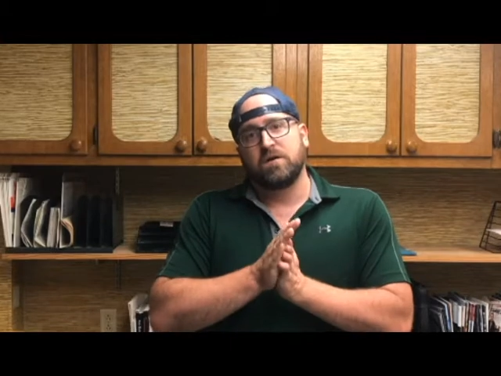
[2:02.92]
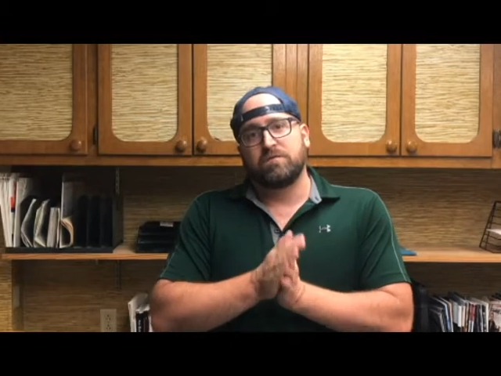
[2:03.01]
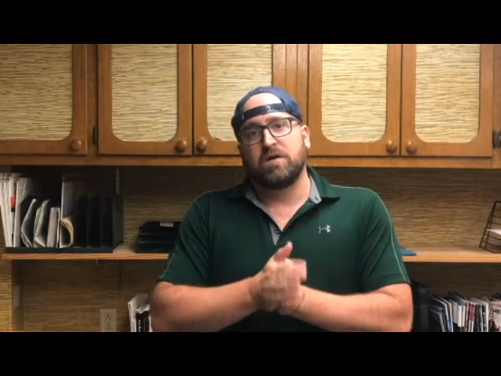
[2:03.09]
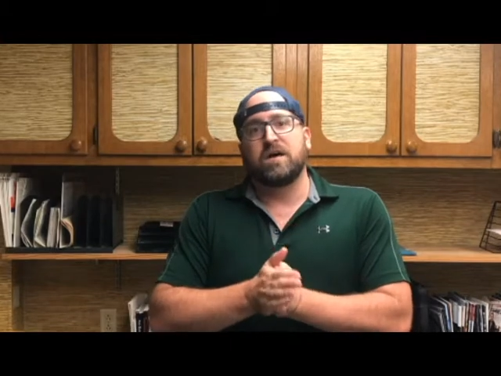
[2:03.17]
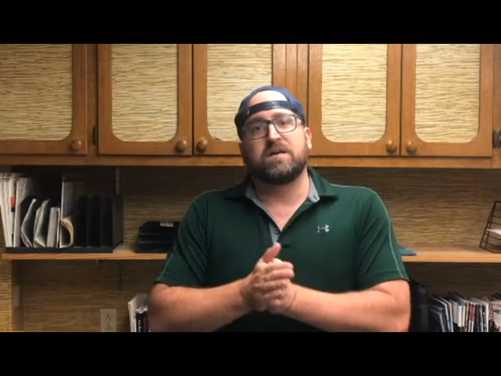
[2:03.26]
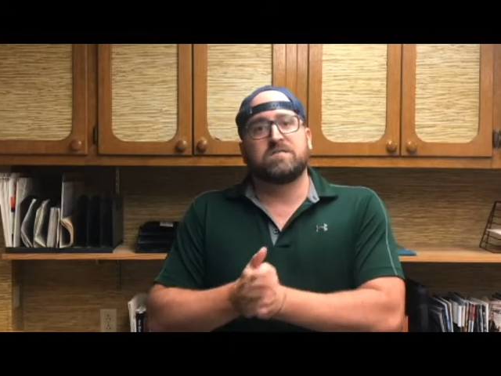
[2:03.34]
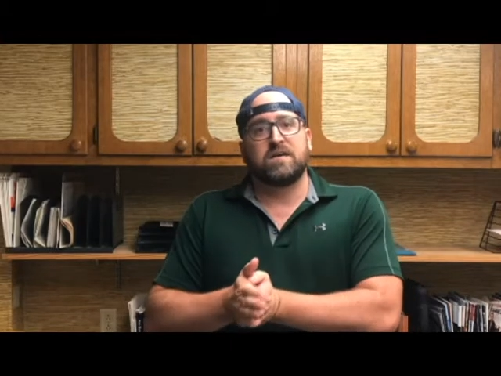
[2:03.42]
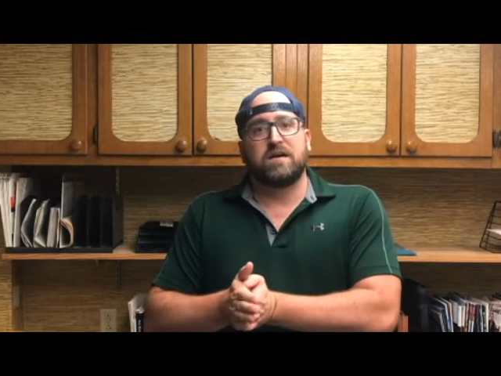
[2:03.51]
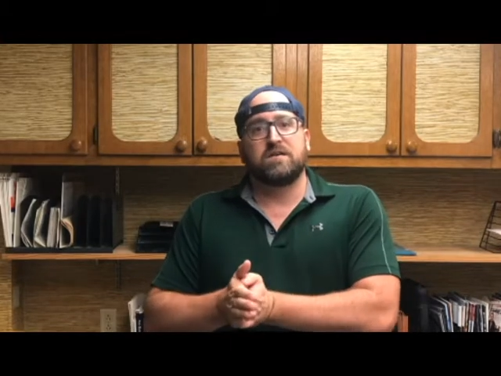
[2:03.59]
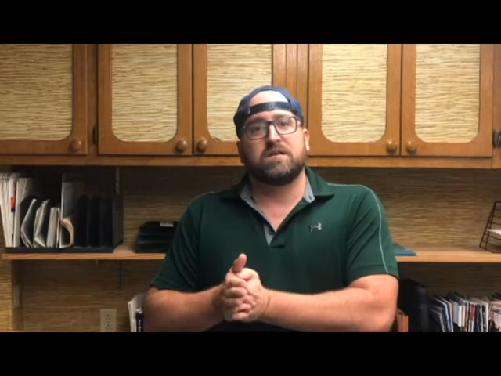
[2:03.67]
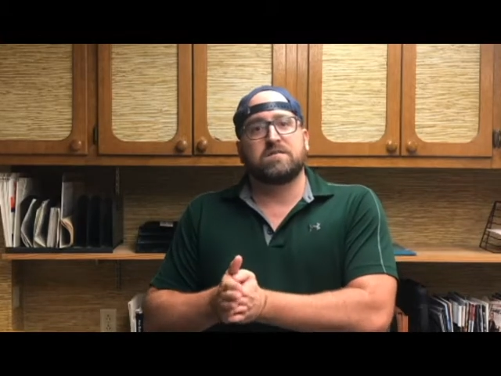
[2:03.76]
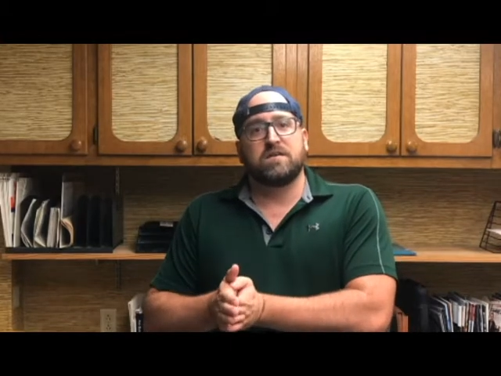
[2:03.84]
Friday,
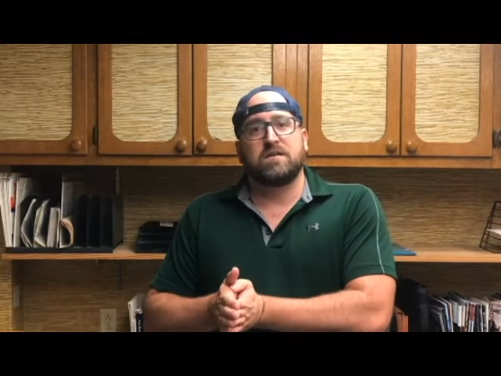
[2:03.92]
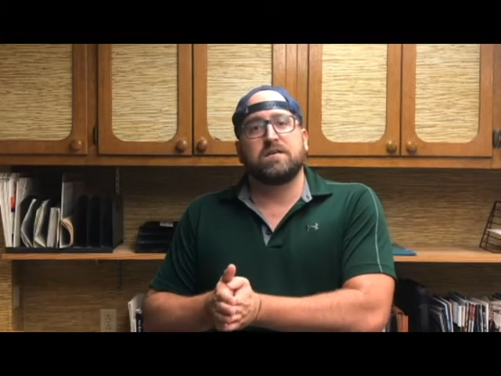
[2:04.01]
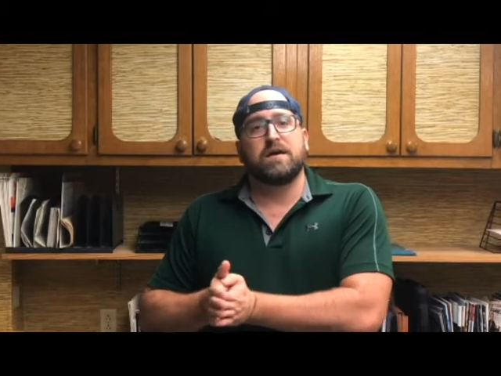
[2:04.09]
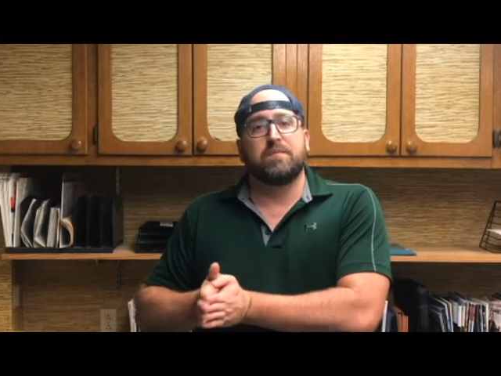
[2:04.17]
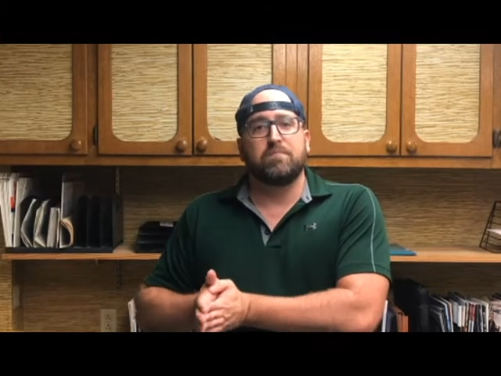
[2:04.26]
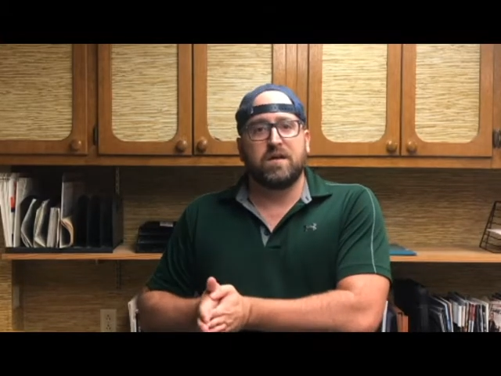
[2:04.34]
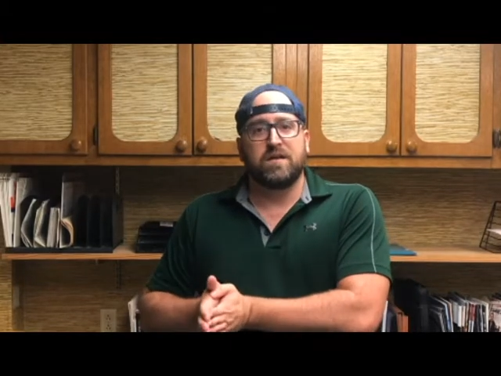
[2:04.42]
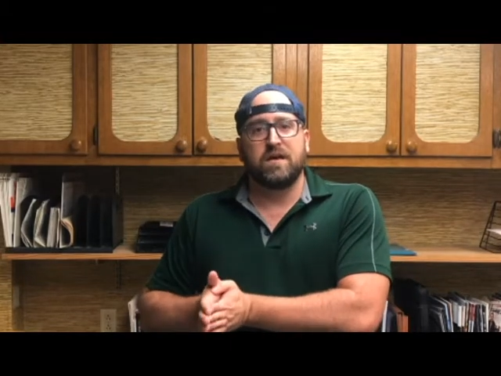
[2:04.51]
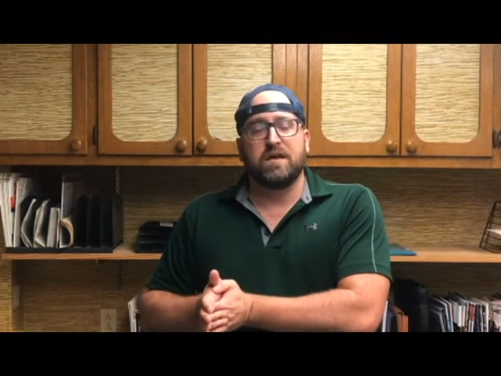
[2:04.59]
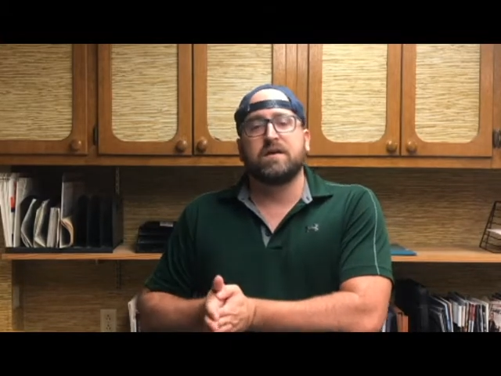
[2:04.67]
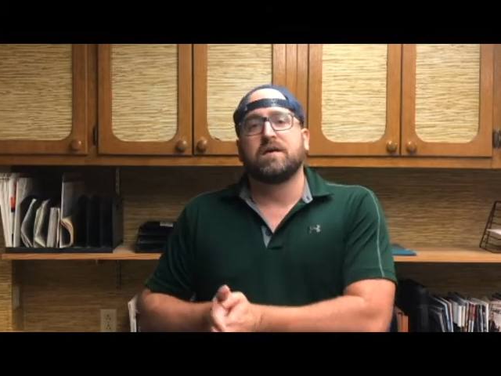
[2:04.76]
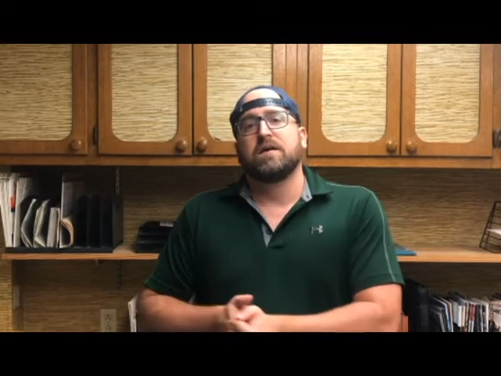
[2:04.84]
Saturday, Sunday, and
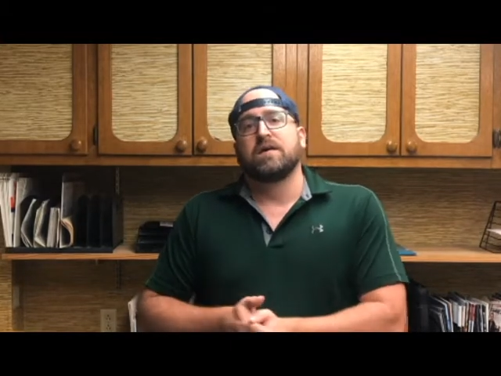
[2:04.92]
Monday.